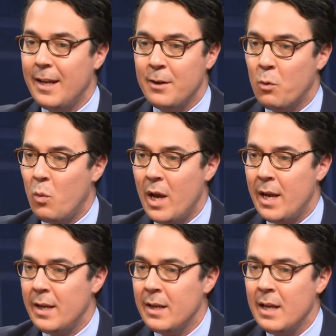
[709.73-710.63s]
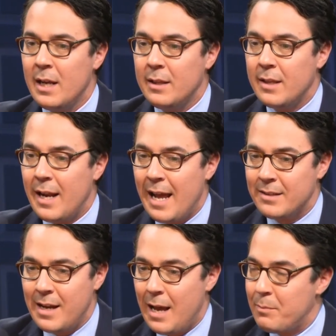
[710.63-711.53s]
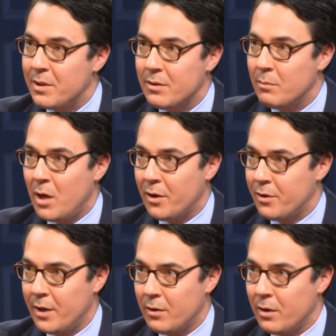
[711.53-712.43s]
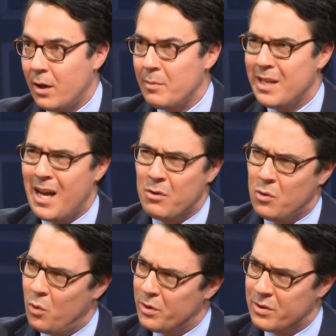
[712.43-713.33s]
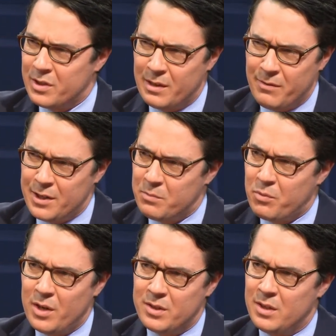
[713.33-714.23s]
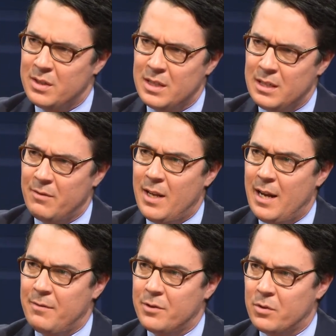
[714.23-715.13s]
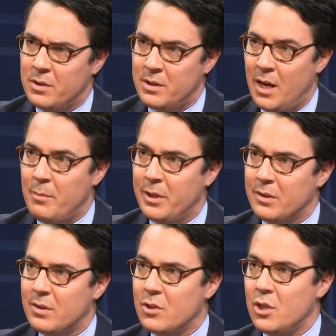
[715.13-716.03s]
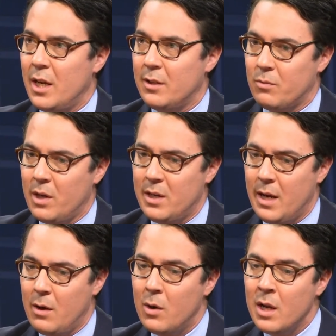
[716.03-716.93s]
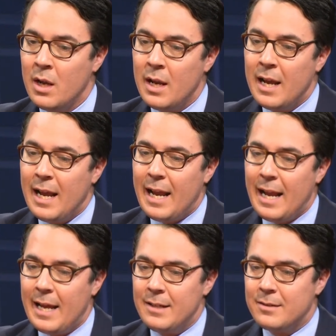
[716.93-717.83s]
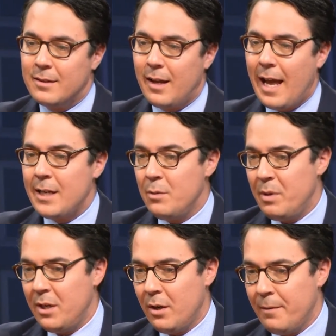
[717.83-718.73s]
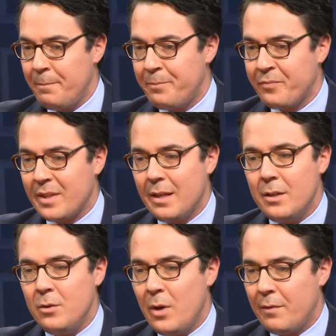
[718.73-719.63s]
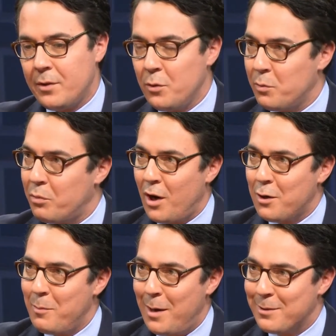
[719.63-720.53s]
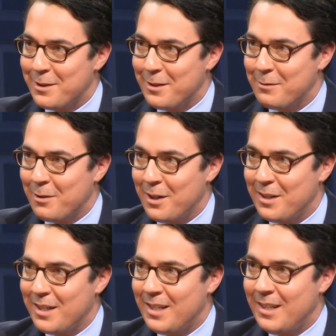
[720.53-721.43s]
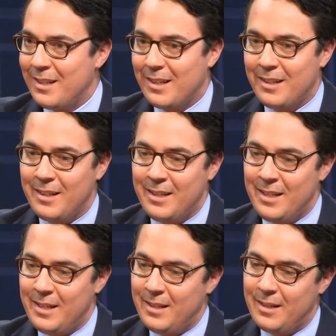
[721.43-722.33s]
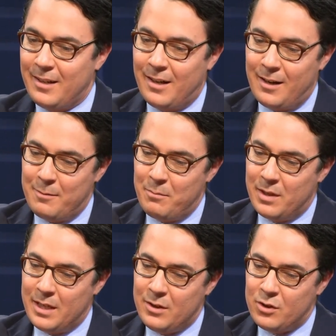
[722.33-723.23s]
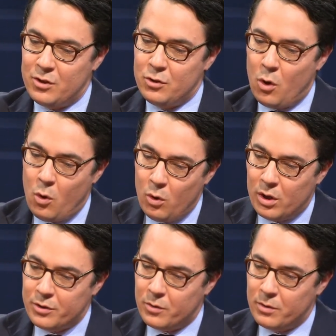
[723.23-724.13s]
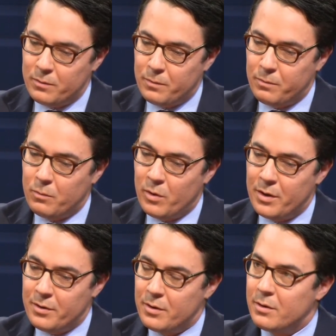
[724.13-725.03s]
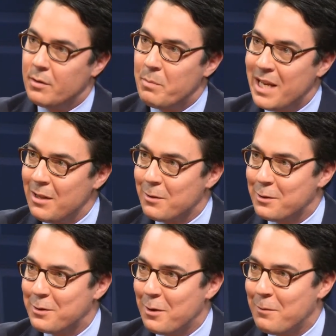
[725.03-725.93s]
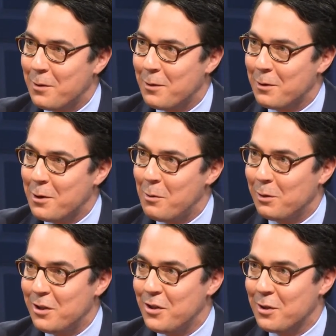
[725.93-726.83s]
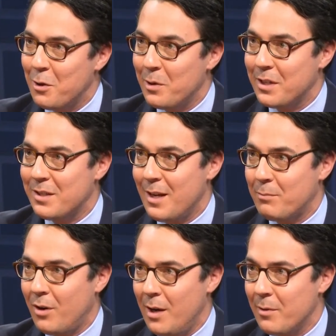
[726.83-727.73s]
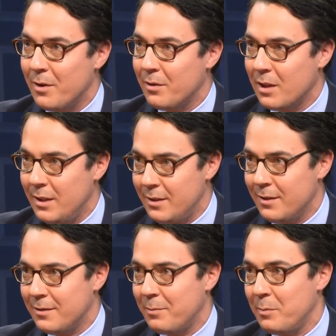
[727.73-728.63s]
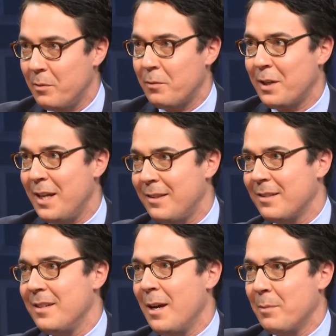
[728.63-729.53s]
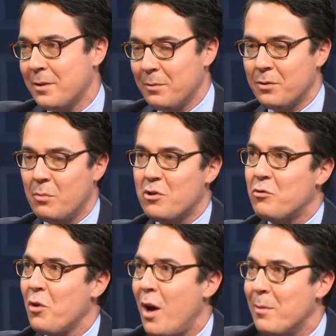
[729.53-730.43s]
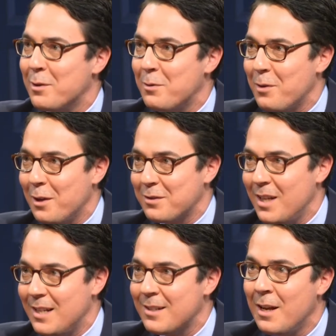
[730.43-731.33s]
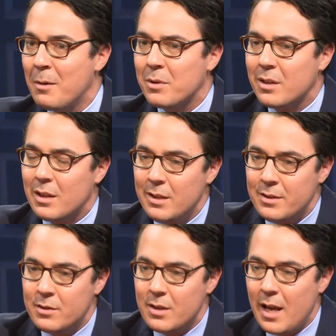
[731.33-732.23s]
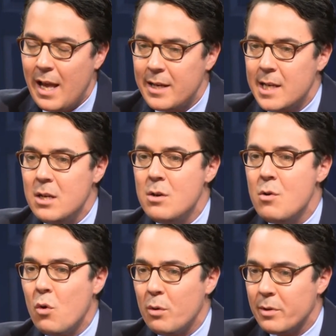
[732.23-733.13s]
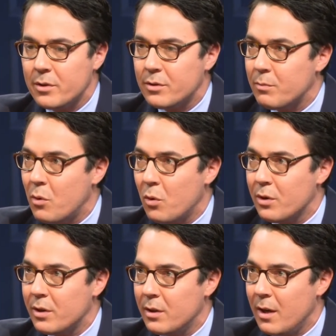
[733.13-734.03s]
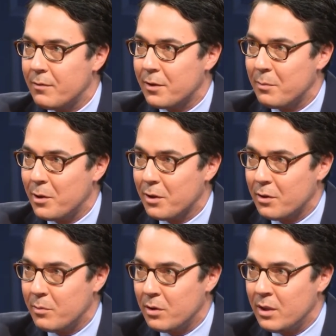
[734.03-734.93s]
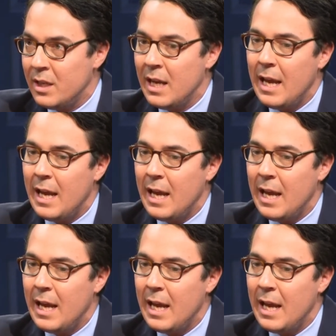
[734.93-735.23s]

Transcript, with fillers: in a way that hasn't happened in the modern era. I mean, Al Gore, as a sitting vice president, didn't even have the sort of dominance that she has right now. And how do you beat her? You have to do Barack Obama did, right? He stole a sort of one of the pillars of her coalition going into that primary. The Clintons, people forget this now because there was so much drama in 2008, but the Clintons had enormous support in the African American community,